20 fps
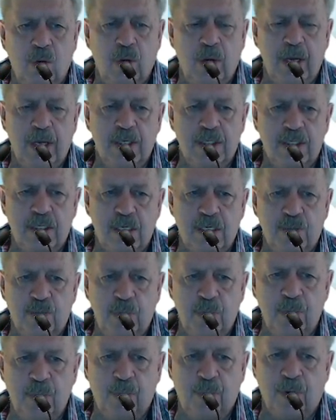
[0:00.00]
has yet
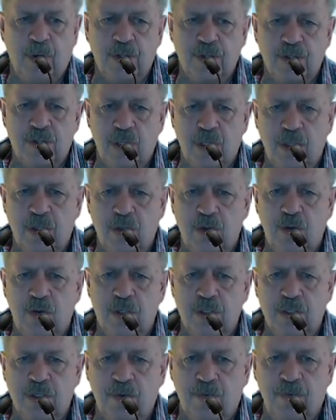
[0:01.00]
been passed to
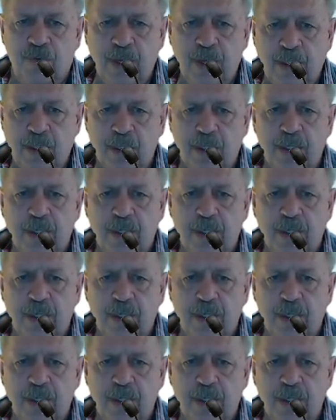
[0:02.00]
this effect.